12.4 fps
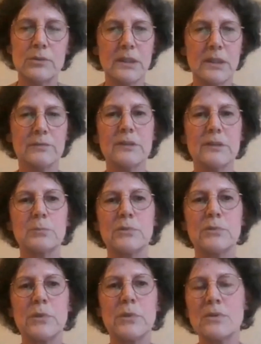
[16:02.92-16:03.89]
use different
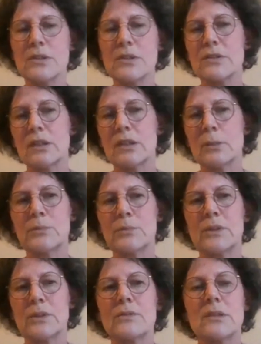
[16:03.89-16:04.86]
approaches. And the
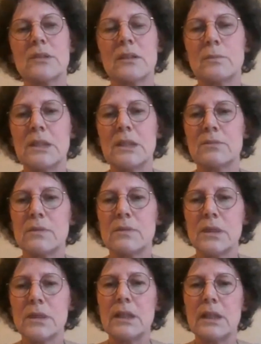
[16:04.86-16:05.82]
approach that we
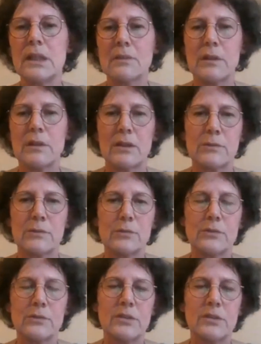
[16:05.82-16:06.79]
really have a lot of
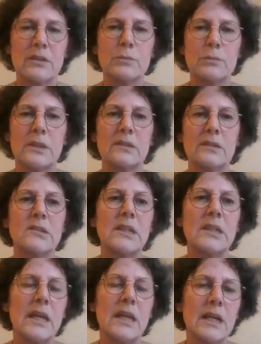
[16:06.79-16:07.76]
success with
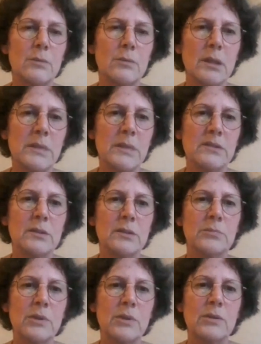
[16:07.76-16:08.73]
is the
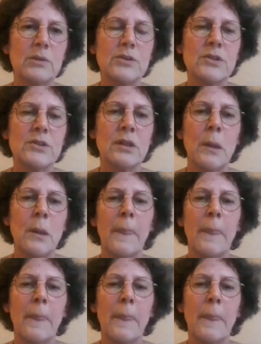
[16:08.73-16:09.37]
area-based approach